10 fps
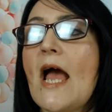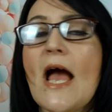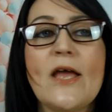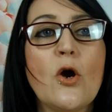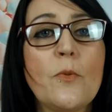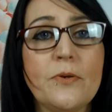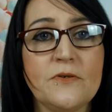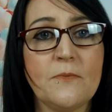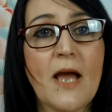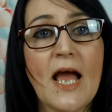I
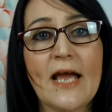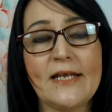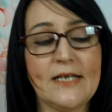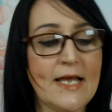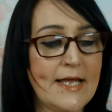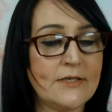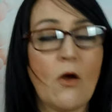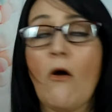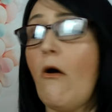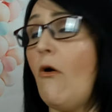opened mine, and
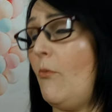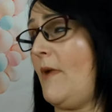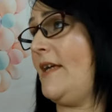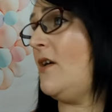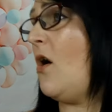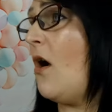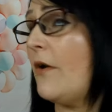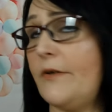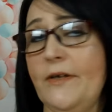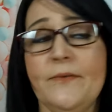oh my God,